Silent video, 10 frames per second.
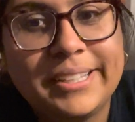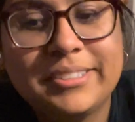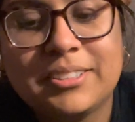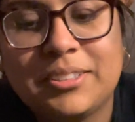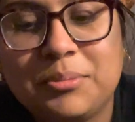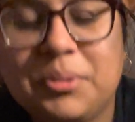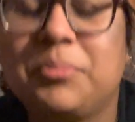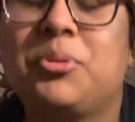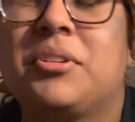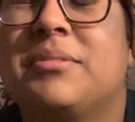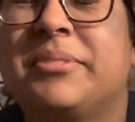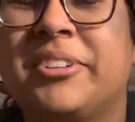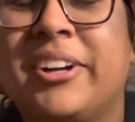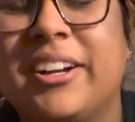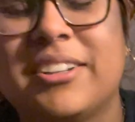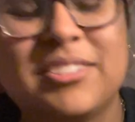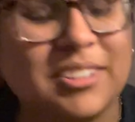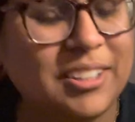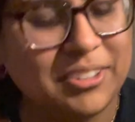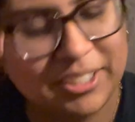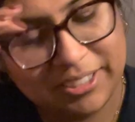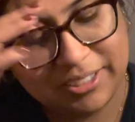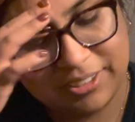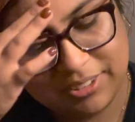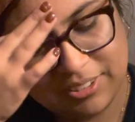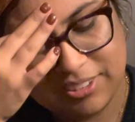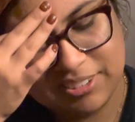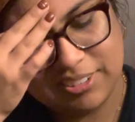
and it's gonna be more vlog style, I guess.